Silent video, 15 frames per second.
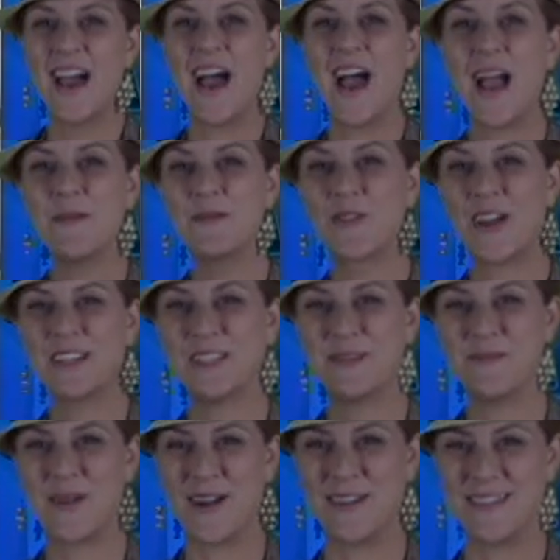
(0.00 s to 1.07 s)
I'm
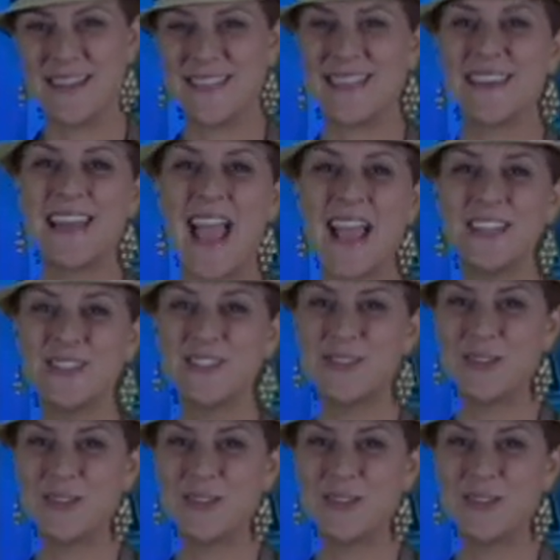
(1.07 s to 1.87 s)
Gretchen Martin at the National